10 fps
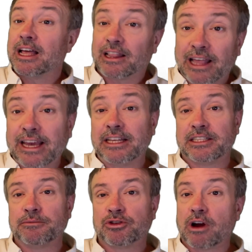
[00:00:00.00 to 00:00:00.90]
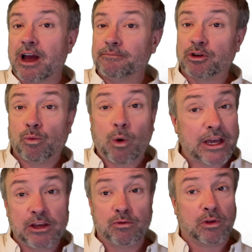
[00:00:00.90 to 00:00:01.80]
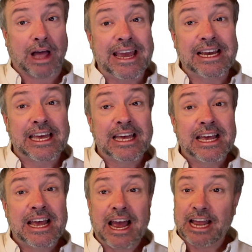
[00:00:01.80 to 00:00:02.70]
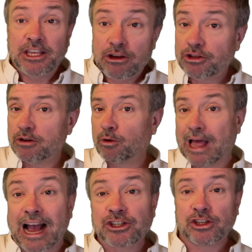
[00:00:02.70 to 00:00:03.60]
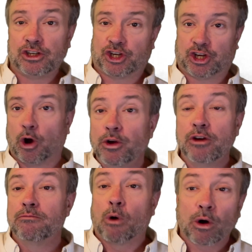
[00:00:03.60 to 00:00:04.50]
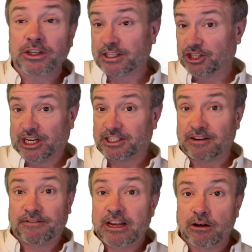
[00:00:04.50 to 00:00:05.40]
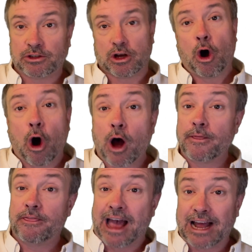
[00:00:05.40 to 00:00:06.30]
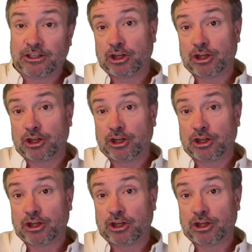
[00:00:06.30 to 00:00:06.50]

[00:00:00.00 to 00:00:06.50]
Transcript: Like and subscribe to what you like, and YouTube will actually show you more suggested videos on that